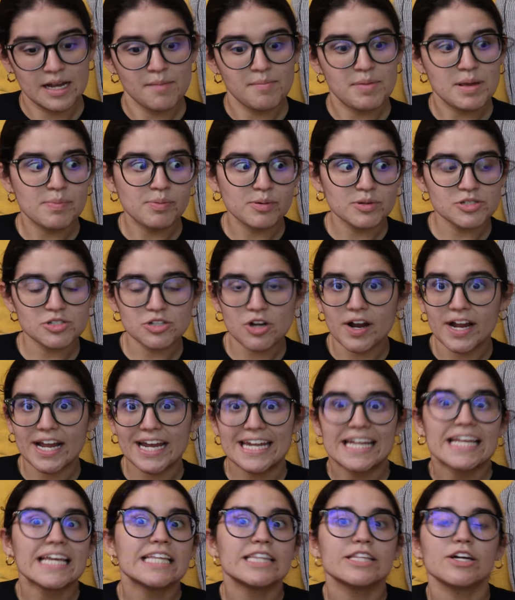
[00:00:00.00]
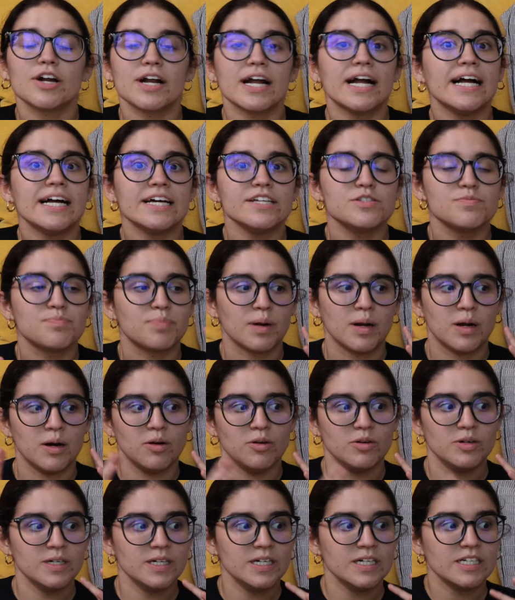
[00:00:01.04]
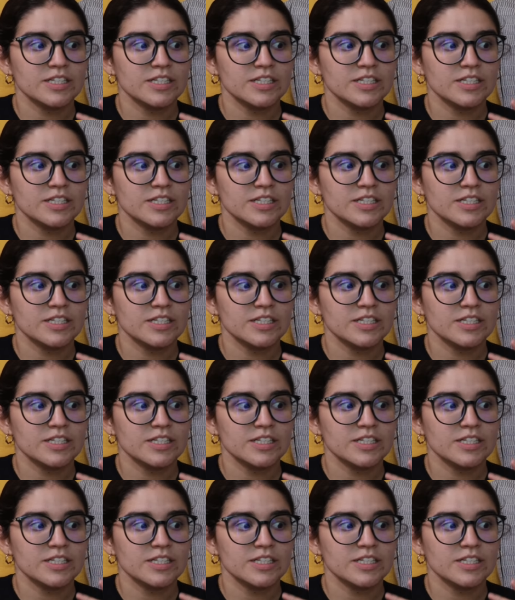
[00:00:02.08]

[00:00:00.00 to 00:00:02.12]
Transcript: people start getting in their heads, bro.